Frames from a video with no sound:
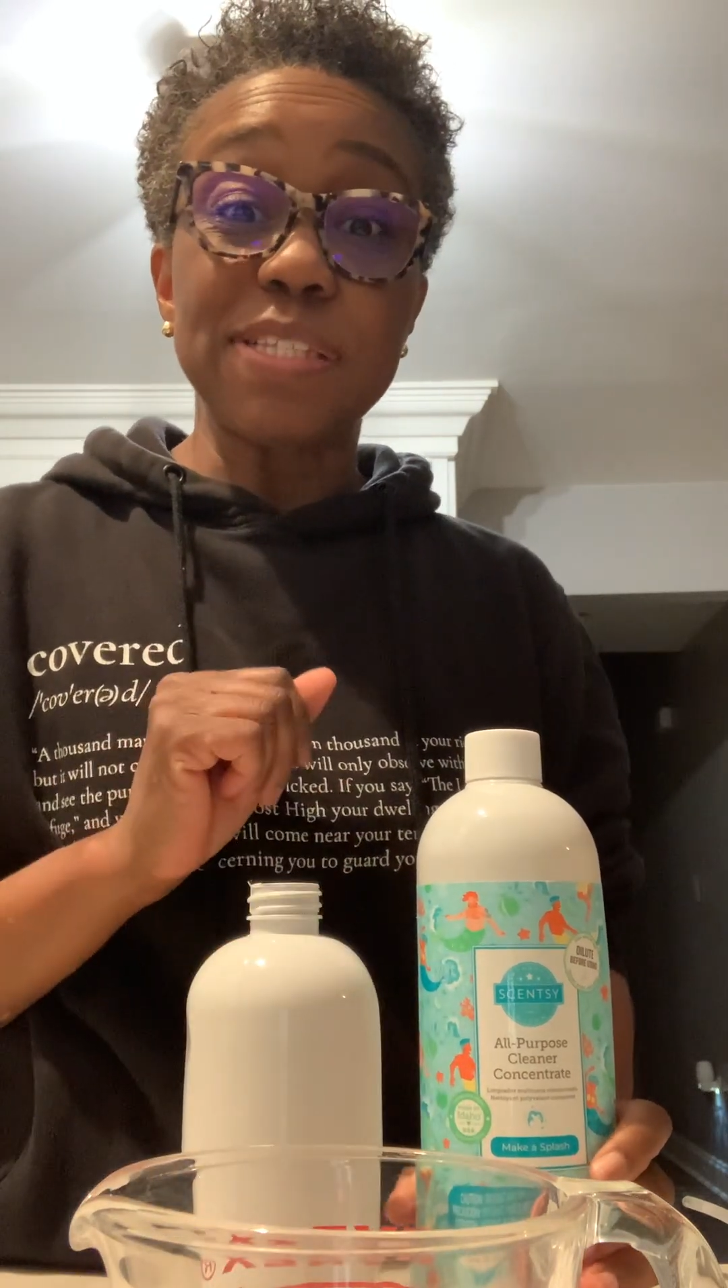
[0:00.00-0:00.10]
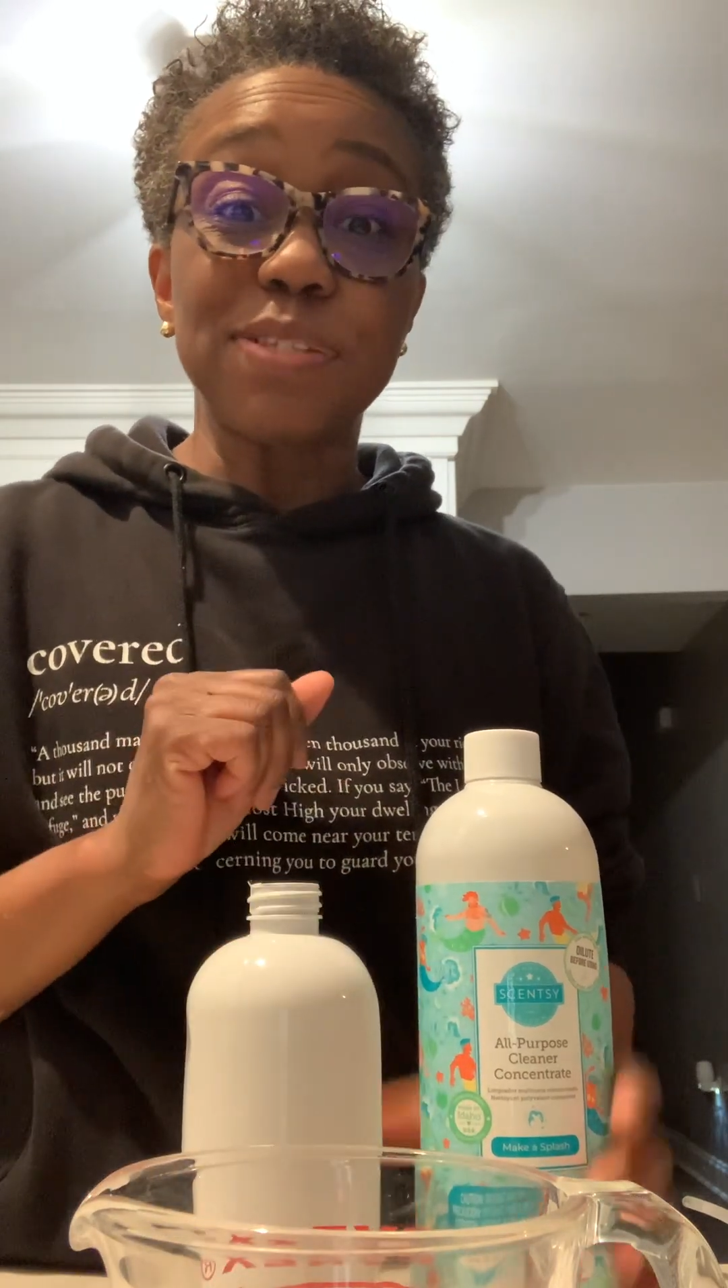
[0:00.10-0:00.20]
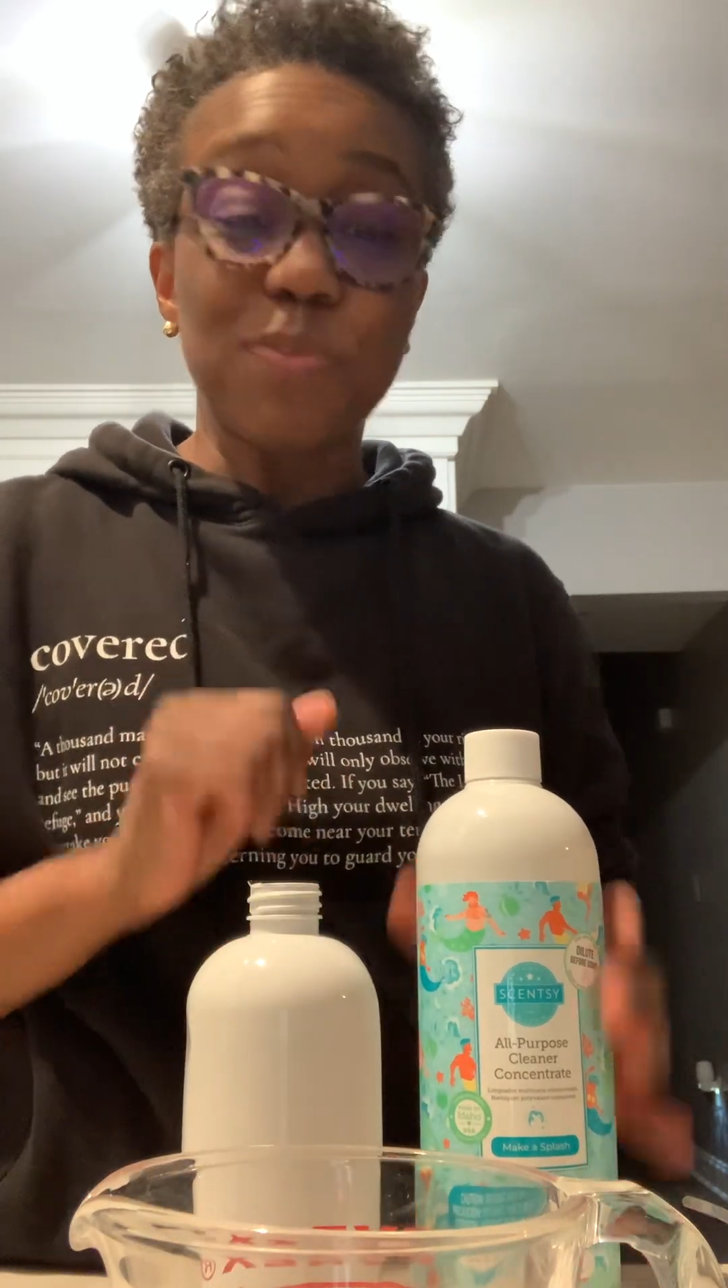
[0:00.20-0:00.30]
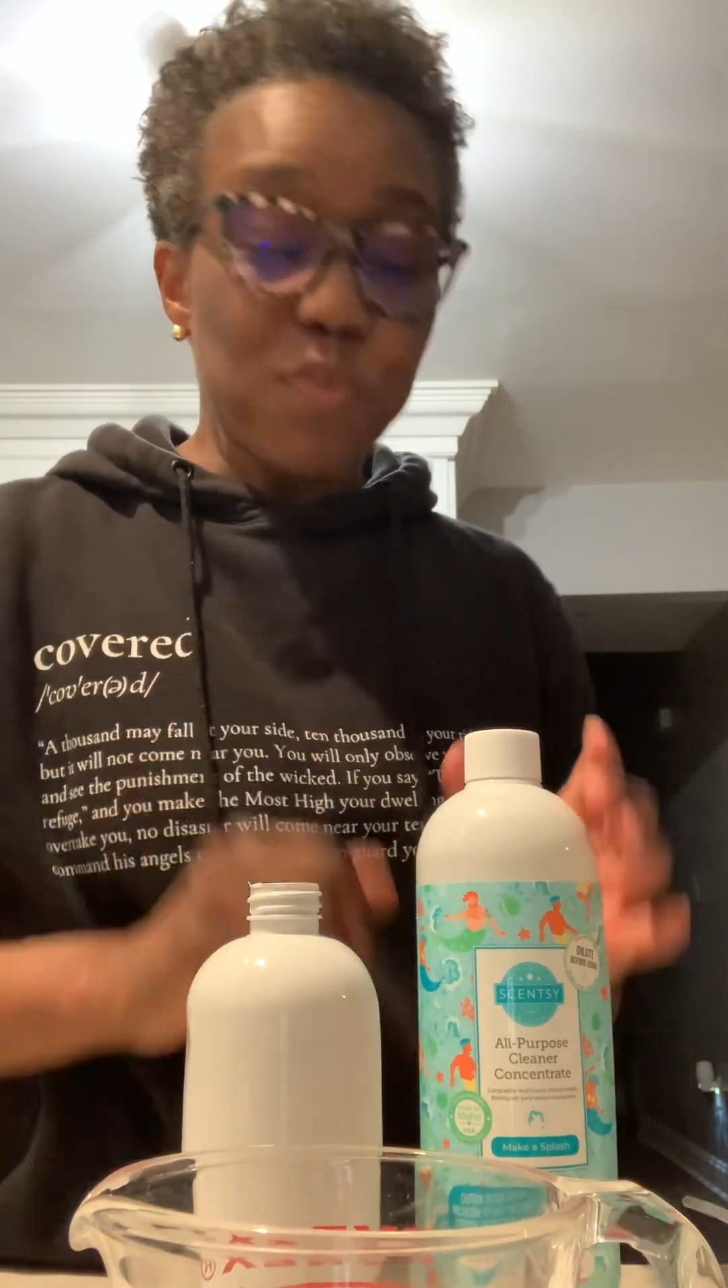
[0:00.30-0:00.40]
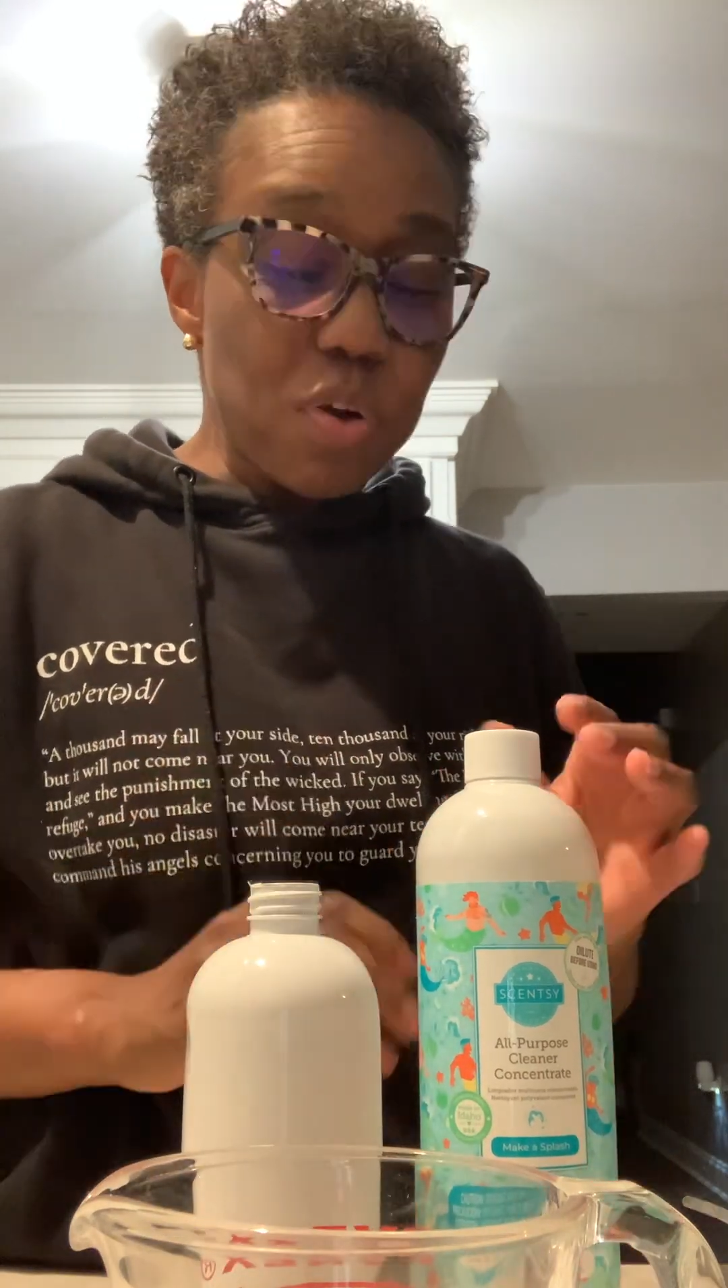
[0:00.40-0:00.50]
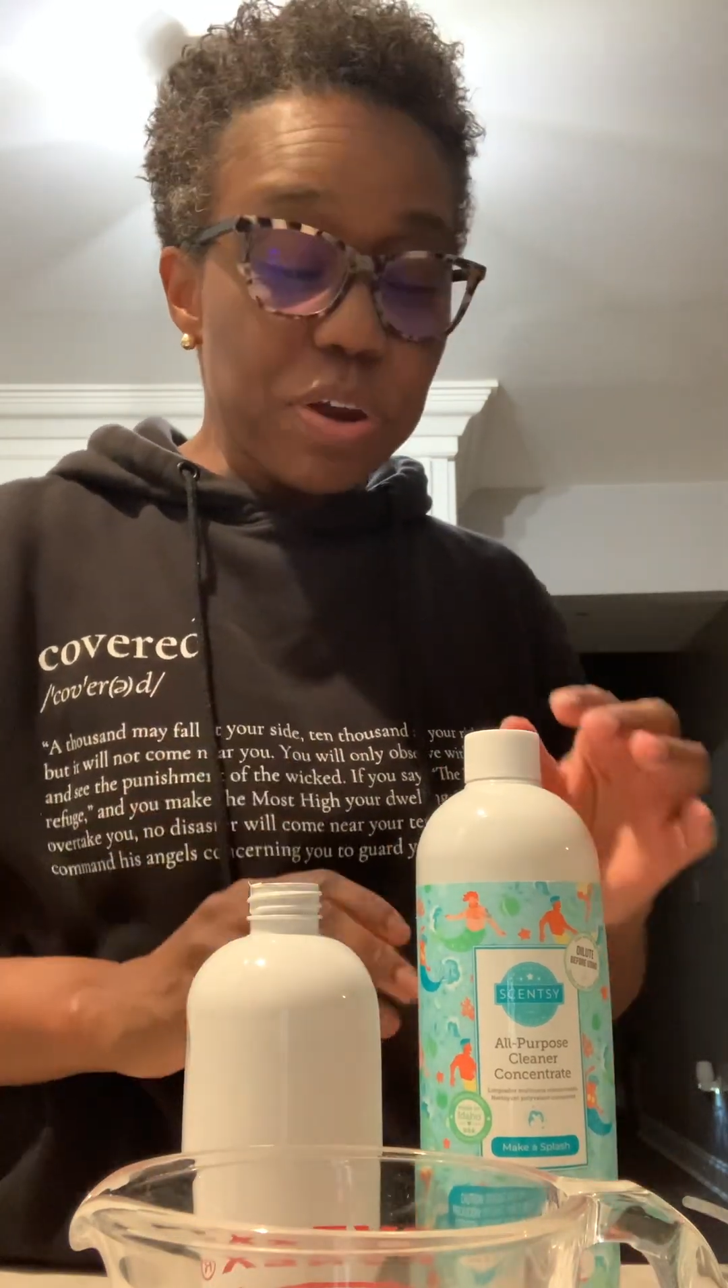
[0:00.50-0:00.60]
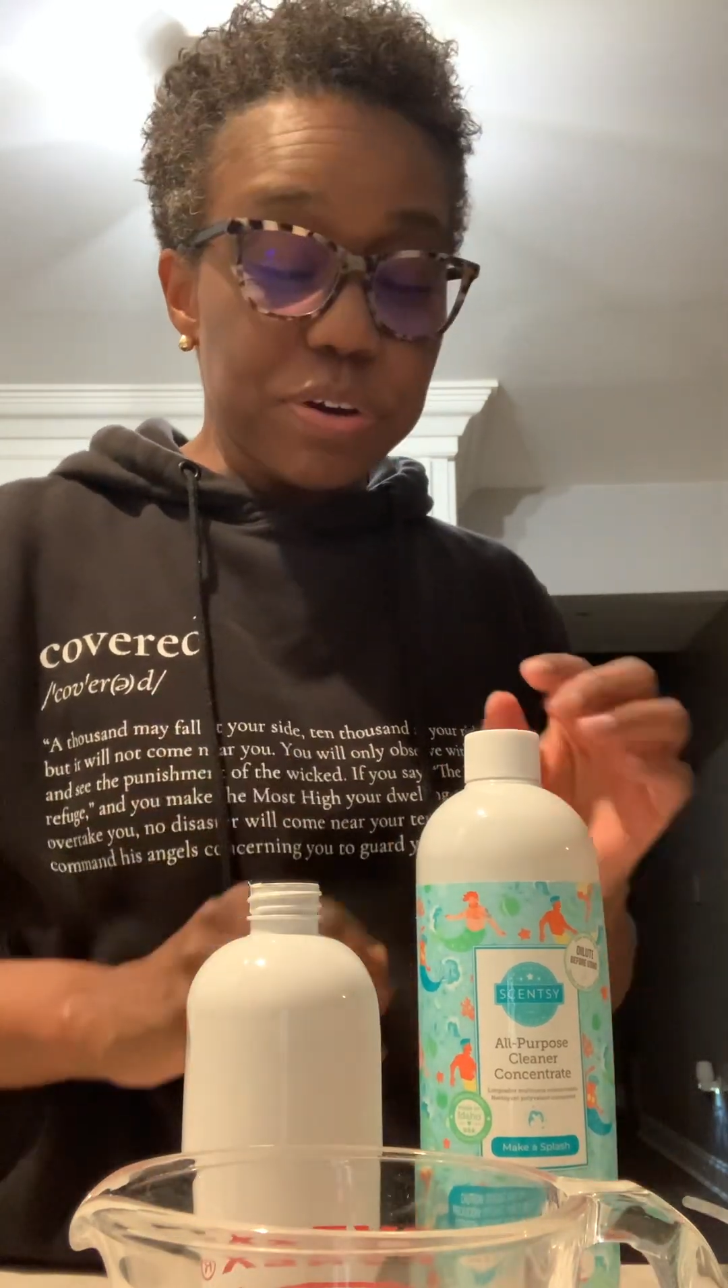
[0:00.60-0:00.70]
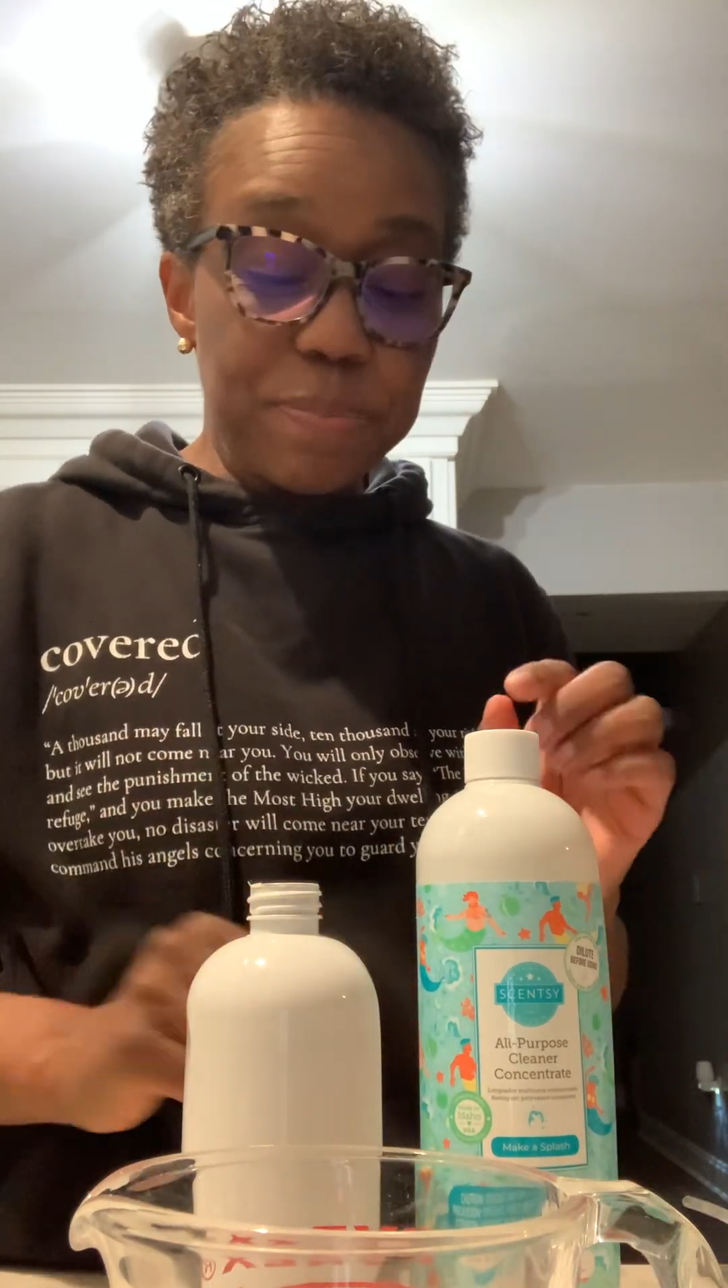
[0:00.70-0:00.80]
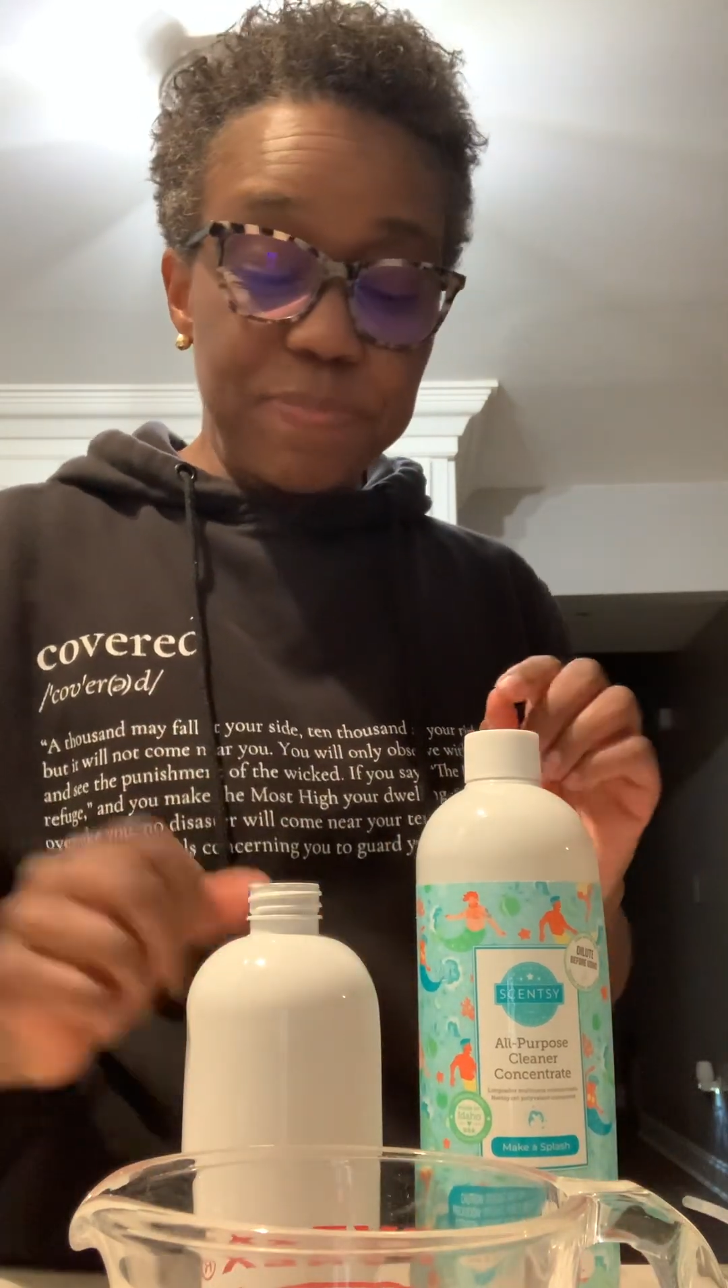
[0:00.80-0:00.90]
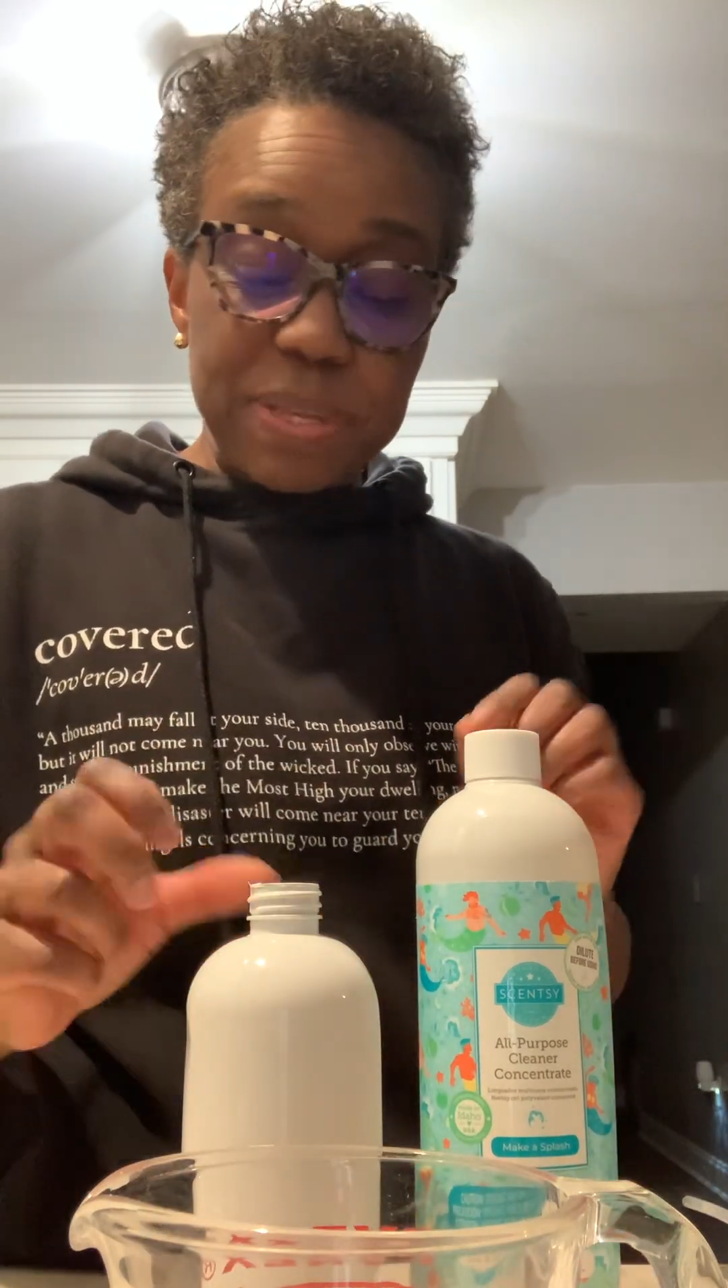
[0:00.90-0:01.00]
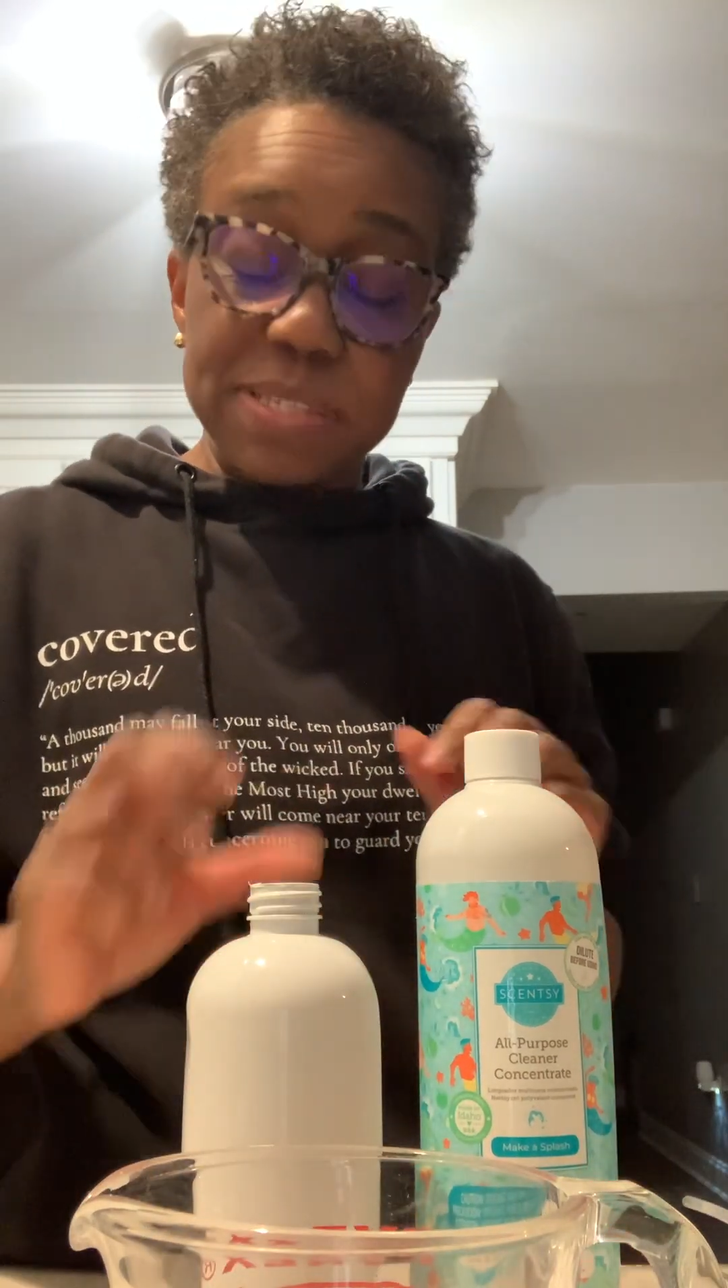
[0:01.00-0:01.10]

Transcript: some water